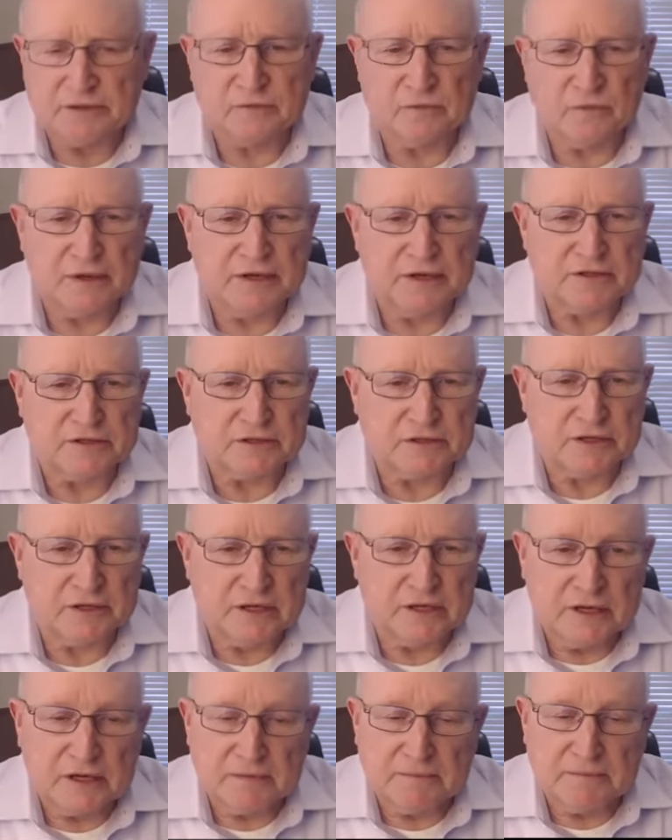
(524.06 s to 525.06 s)
wages
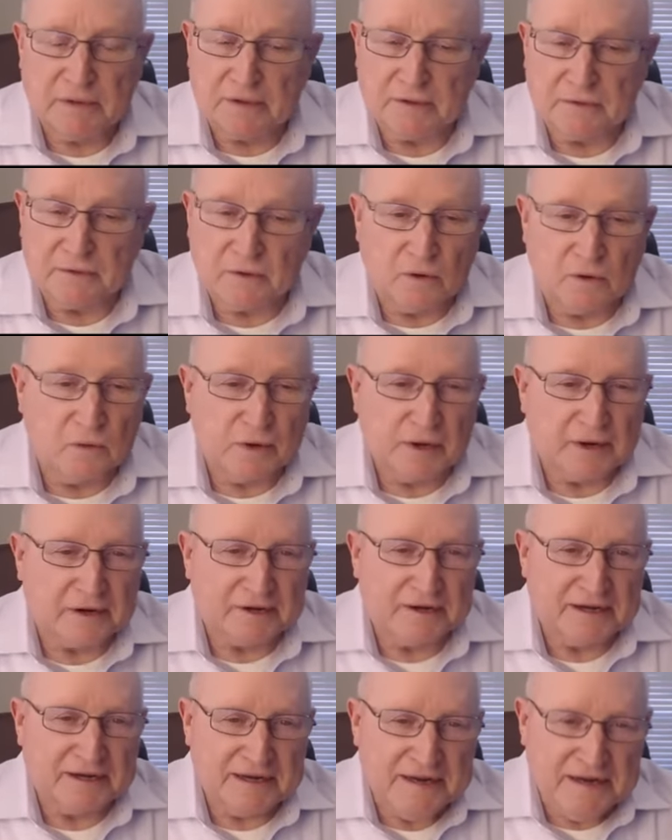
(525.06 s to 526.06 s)
by nowhere
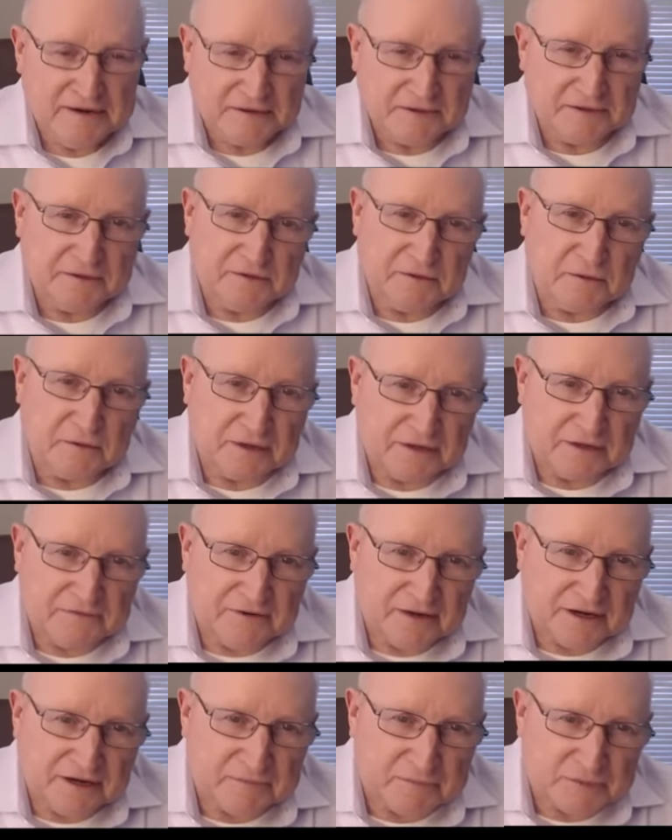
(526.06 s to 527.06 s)
near
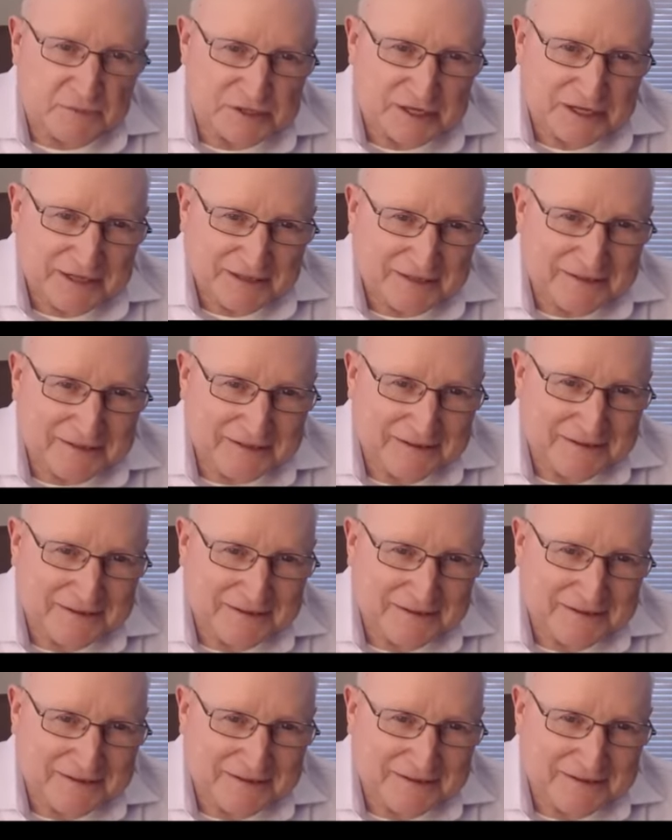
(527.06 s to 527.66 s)
25%.